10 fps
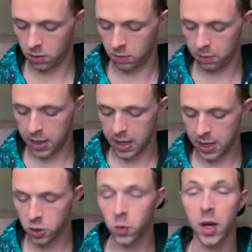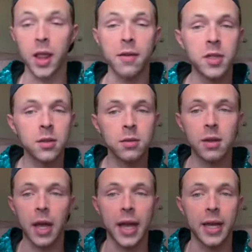Page 111,
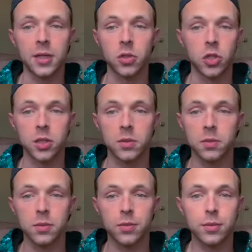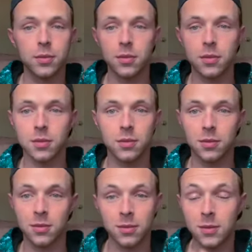and just
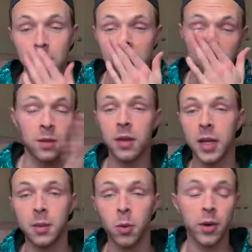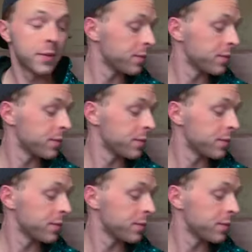couldn't anymore.